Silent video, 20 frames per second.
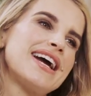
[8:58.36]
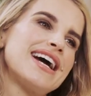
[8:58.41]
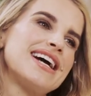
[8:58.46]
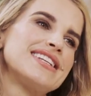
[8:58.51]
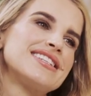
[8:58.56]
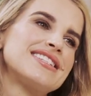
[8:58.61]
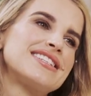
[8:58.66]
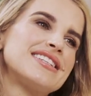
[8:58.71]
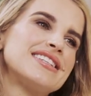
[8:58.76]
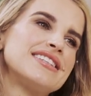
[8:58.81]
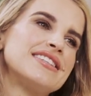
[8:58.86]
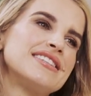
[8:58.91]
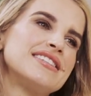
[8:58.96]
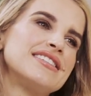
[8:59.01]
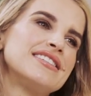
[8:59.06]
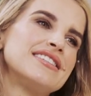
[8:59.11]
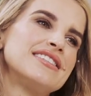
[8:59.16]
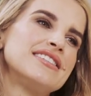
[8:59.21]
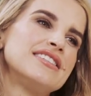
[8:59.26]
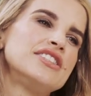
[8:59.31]
hands.
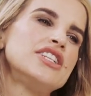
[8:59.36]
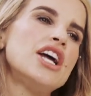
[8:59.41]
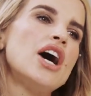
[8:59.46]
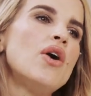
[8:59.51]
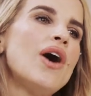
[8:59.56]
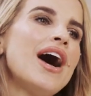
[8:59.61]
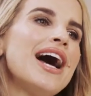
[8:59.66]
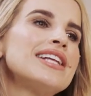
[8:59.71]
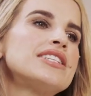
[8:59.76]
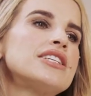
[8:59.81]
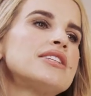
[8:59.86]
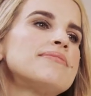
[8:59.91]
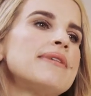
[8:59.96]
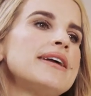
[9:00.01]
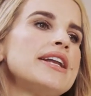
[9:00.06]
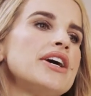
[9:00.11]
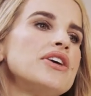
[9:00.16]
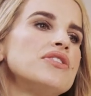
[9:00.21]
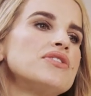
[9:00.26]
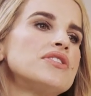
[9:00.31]
No, hands is
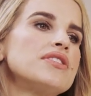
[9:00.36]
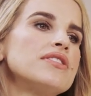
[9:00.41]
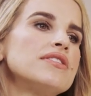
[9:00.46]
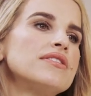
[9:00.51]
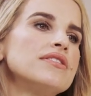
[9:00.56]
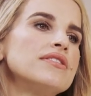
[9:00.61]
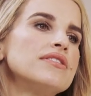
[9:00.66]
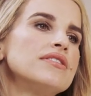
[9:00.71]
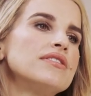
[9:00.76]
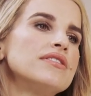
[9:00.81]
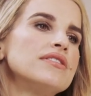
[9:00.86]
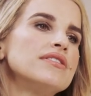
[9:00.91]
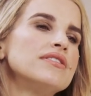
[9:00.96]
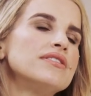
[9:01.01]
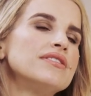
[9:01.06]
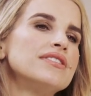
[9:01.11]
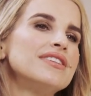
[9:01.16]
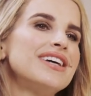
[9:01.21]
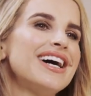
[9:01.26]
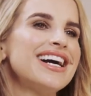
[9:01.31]
my nose. Oh,
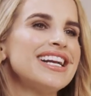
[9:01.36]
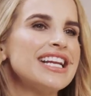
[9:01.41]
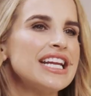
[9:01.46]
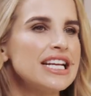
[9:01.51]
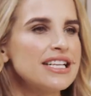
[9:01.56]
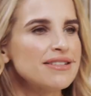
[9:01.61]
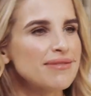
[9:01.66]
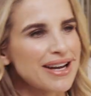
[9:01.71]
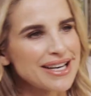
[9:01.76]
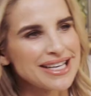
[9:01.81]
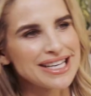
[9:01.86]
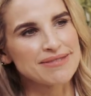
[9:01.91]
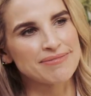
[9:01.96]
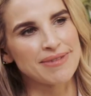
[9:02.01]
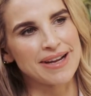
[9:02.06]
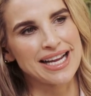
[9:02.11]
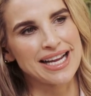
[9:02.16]
oh. I need I need my